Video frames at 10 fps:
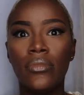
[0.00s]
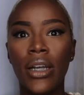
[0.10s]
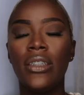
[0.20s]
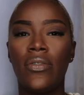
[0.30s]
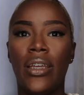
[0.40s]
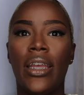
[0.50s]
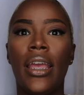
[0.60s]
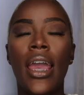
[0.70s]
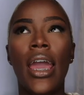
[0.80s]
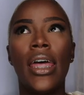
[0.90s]
breastfeeding
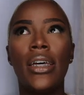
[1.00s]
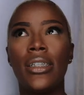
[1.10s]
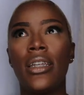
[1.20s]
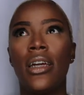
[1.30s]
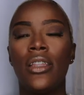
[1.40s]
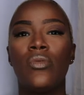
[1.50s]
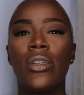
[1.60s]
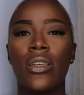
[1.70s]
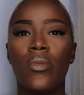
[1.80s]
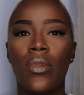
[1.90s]
and that's another
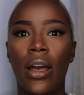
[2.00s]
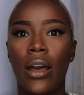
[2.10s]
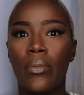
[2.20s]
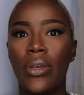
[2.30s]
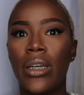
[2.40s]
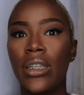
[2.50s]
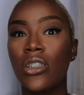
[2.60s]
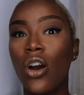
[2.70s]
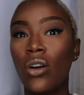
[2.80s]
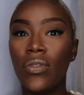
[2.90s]
reason why because
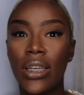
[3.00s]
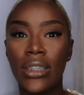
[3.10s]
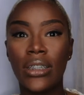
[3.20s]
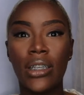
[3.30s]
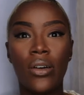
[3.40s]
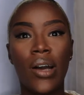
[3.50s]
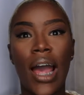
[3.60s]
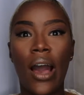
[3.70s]
covid is still